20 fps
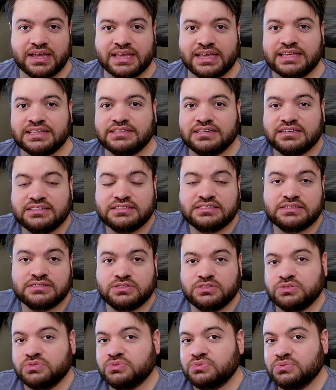It does
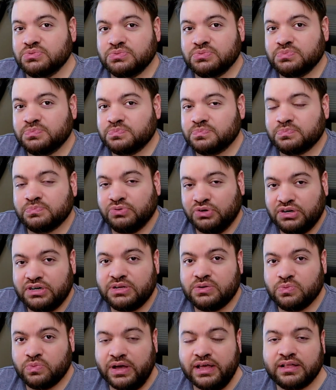do
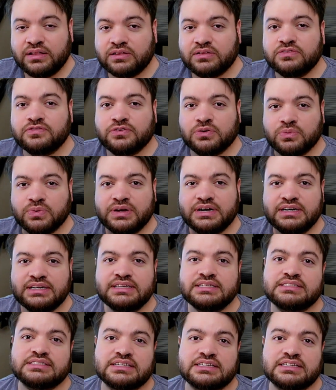pretty well for what it is.